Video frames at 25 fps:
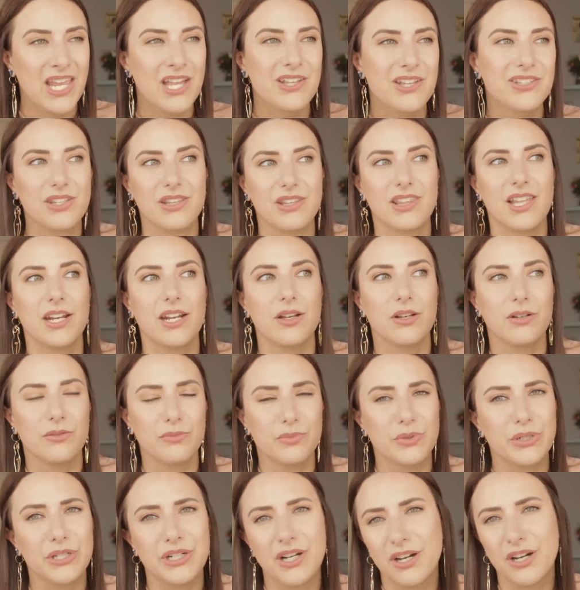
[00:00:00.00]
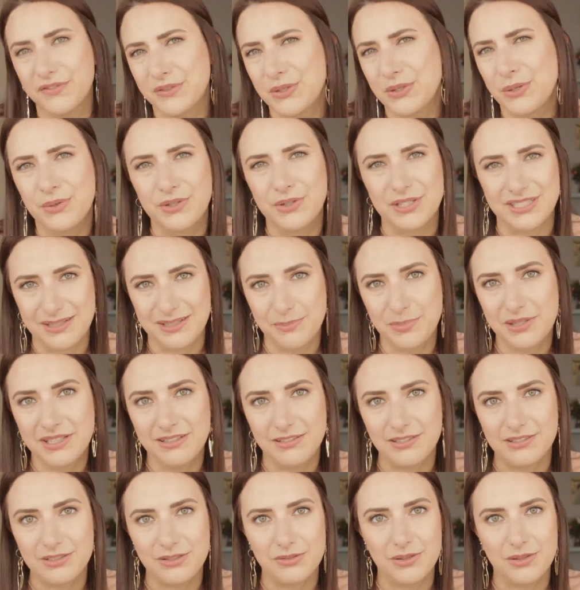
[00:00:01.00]
so that it would of course
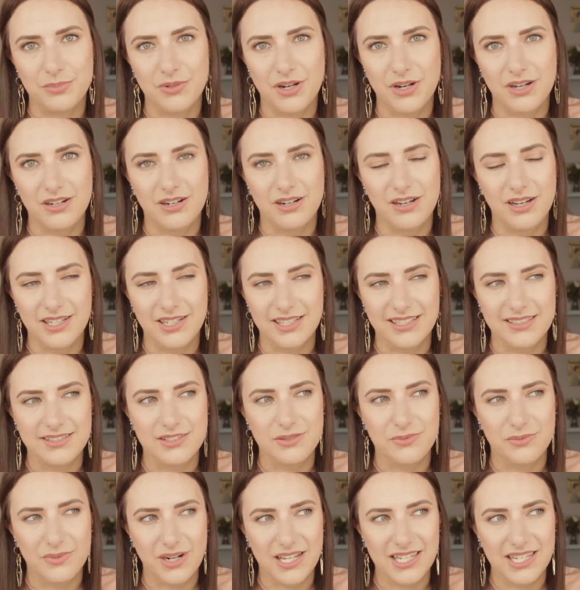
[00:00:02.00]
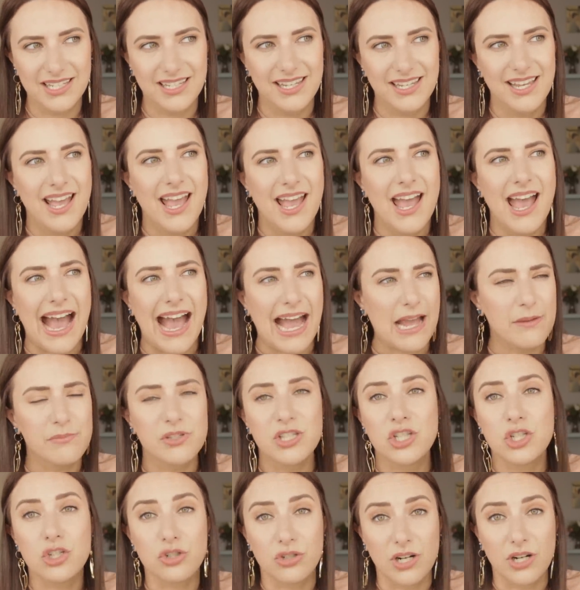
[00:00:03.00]
appeal to a broader audience right i'm
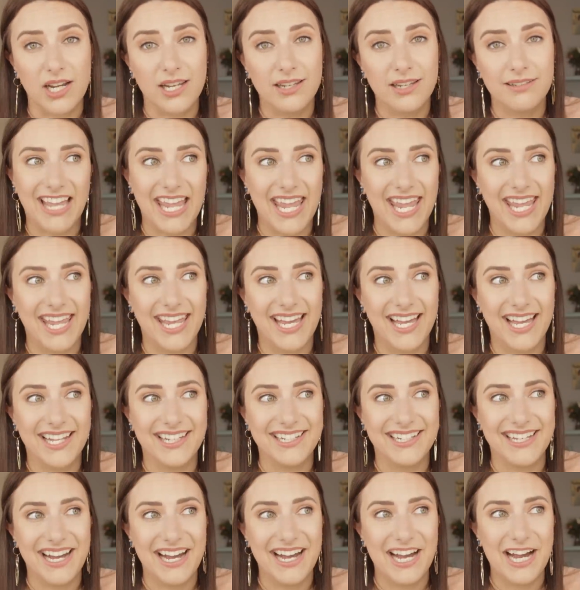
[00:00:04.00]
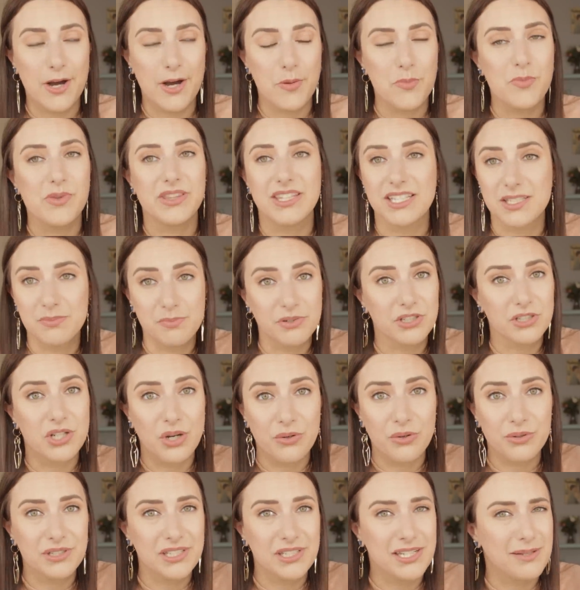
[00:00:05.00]
straight and um, this book
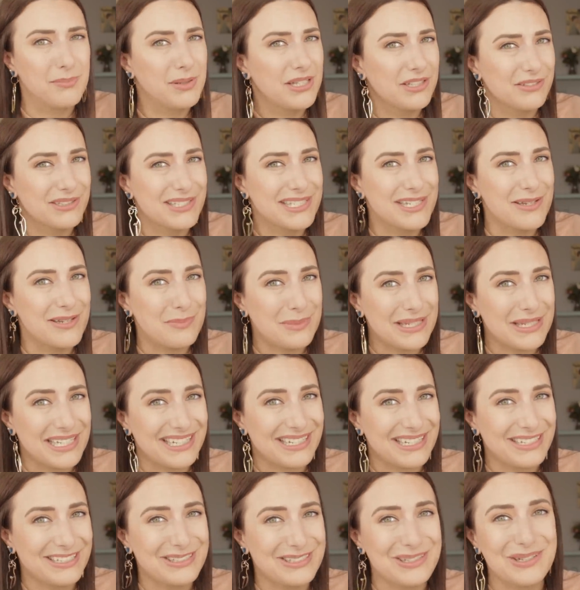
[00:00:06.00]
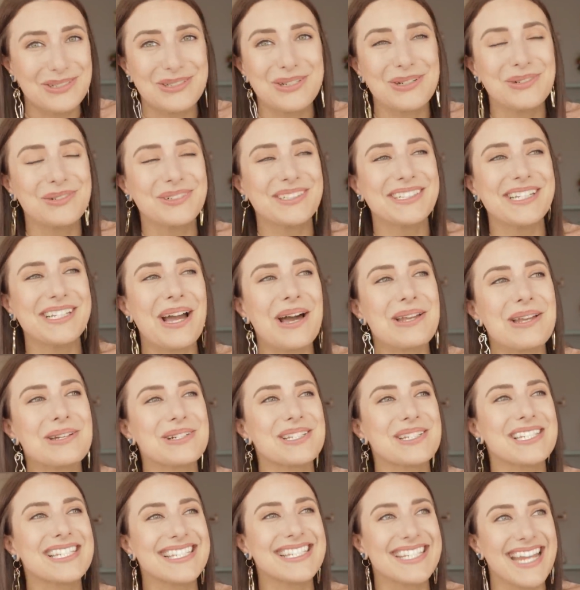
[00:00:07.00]
totally appeals to me so i don't really
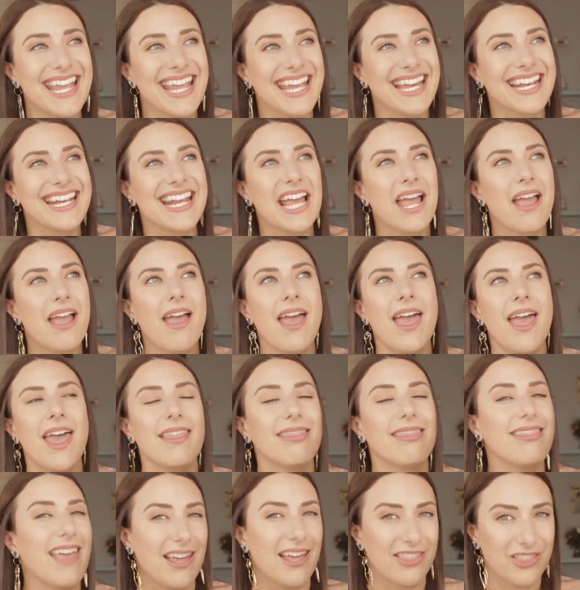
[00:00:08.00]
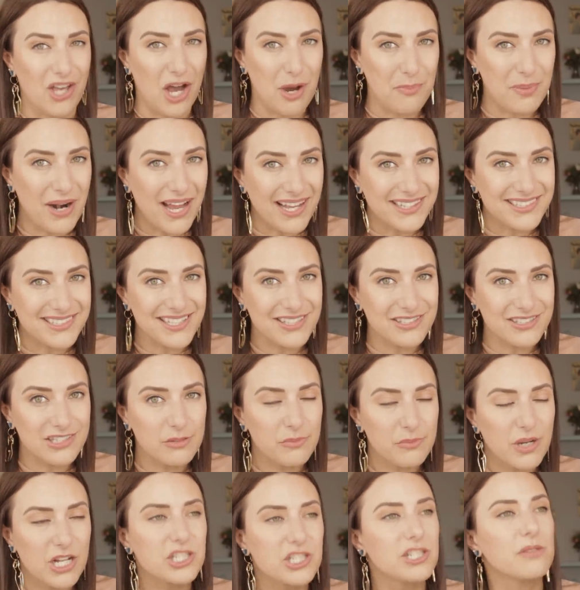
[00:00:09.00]
understand that thought process
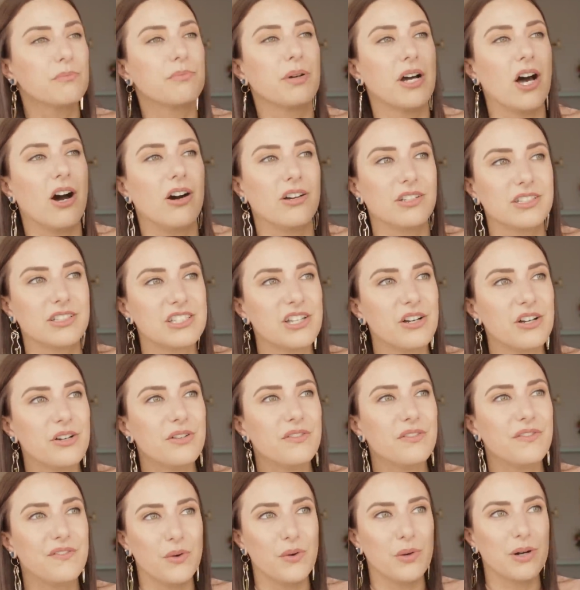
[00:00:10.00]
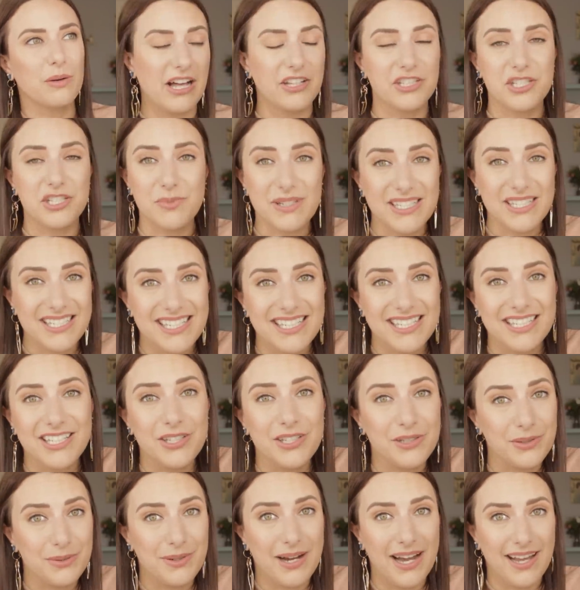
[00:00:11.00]
so much but also for
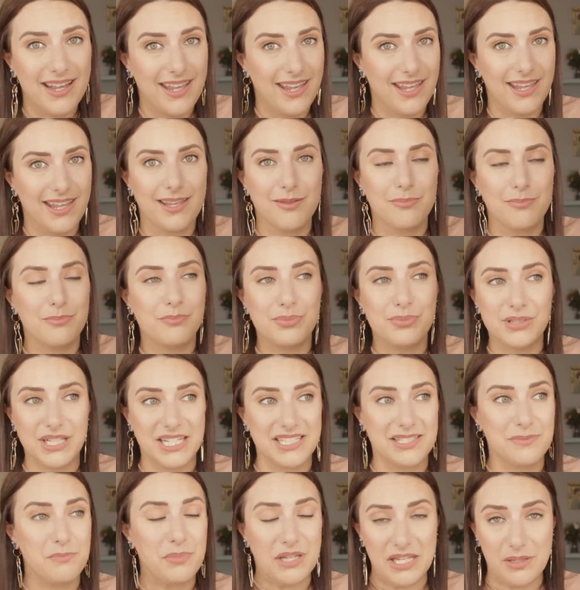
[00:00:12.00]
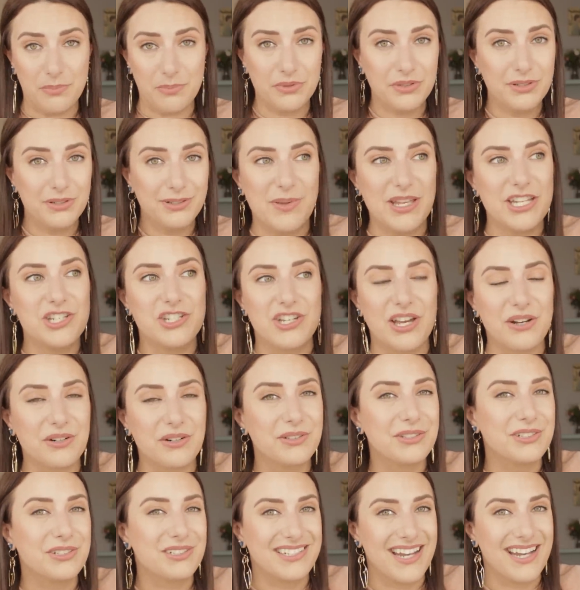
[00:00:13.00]
lgbtqia plus people in
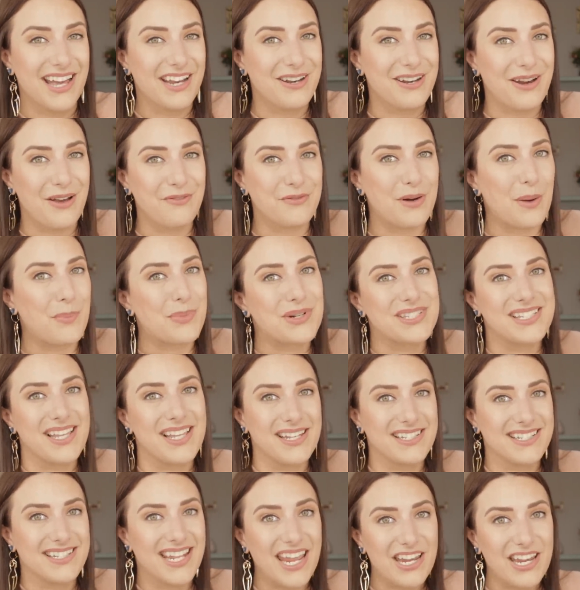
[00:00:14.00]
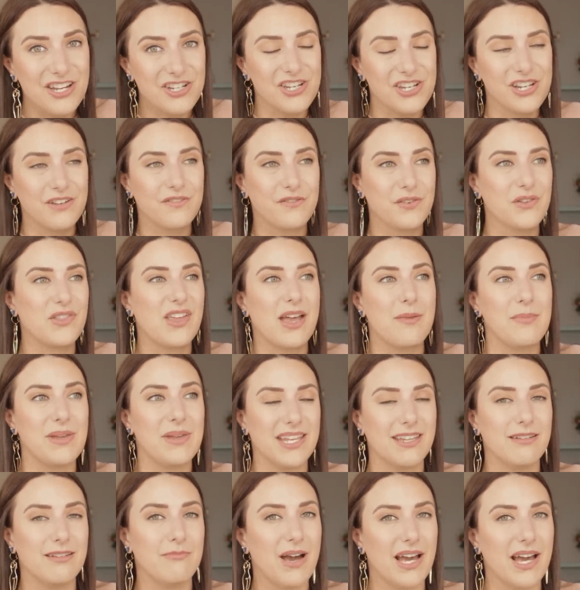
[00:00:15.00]
general there's not enough representation for them
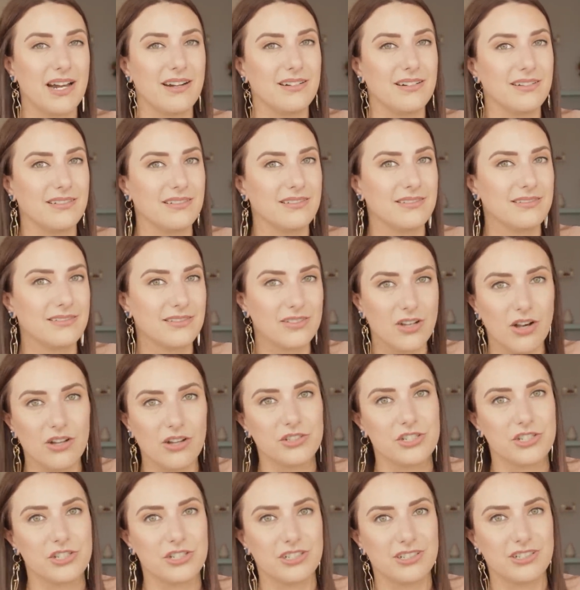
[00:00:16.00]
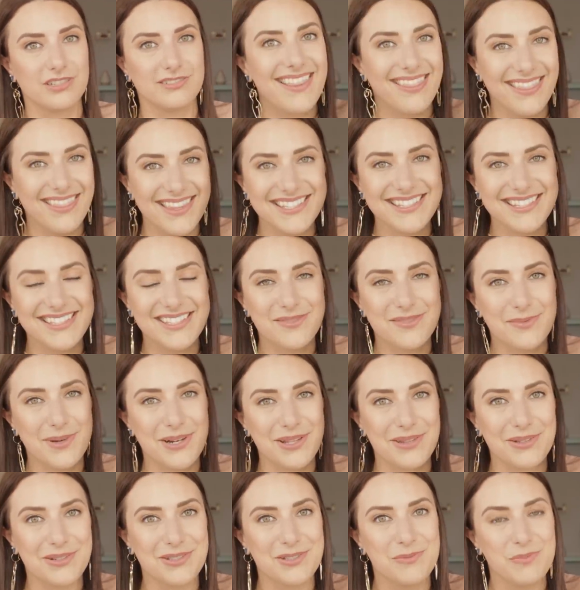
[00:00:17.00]
in modern culture this is one
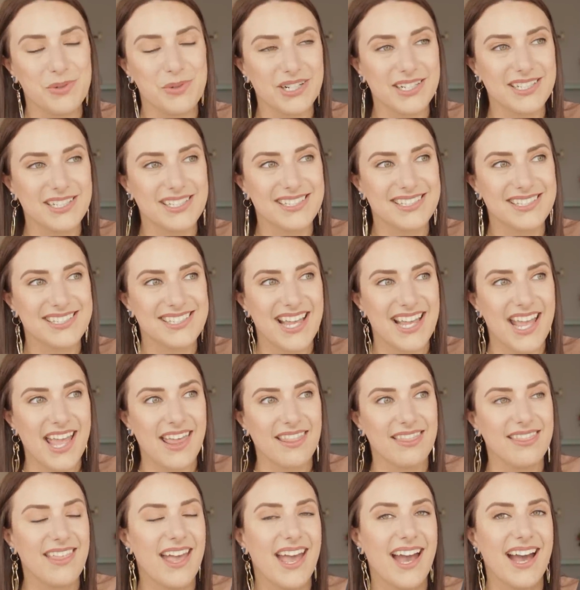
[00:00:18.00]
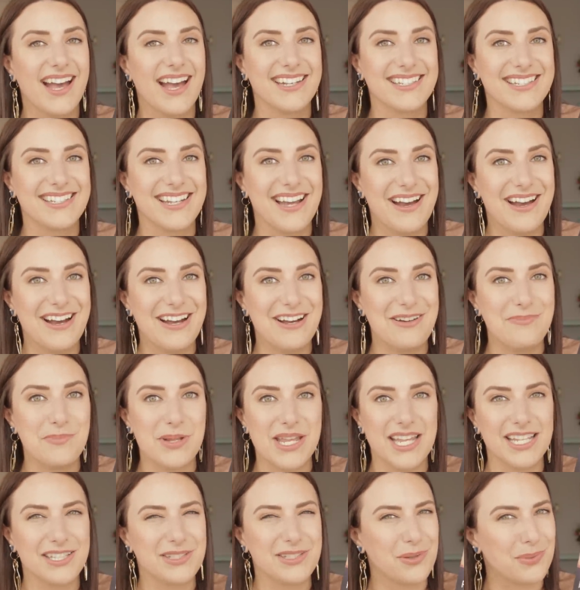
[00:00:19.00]
of those books that um,
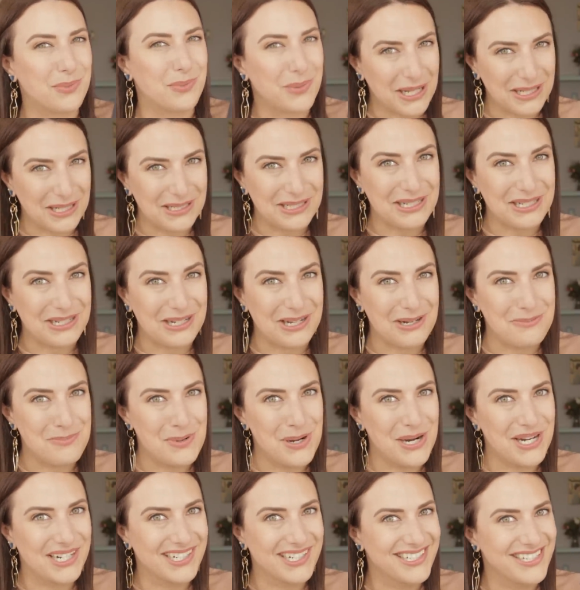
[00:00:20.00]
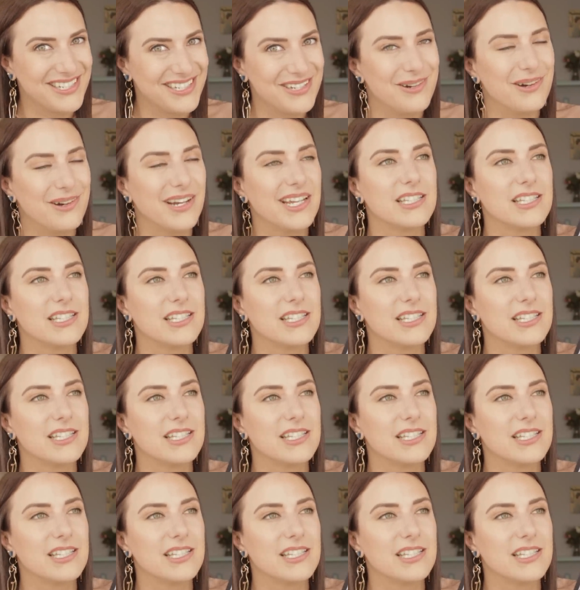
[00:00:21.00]
it's a really good book too.